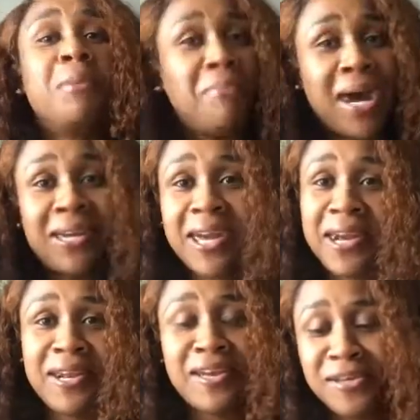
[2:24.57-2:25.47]
My
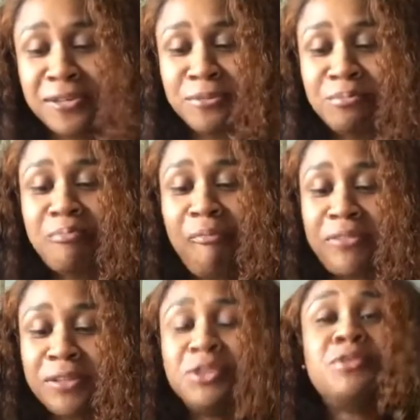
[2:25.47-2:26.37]
daddy love
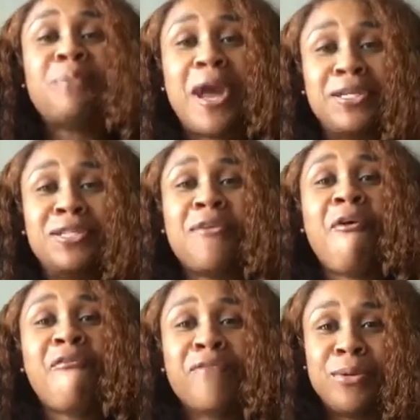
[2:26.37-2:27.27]

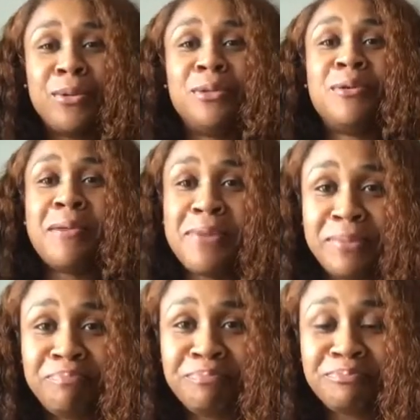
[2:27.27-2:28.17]
spicy food. You hear
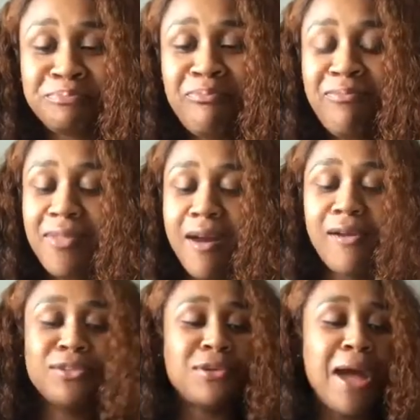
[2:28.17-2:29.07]
me?
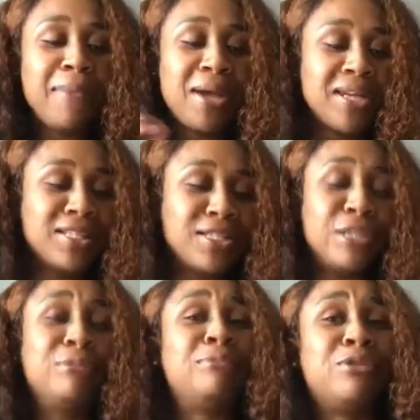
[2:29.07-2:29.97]
So I made this a
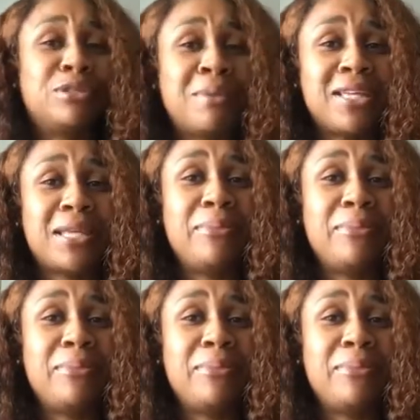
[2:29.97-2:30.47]
little bit more spicy.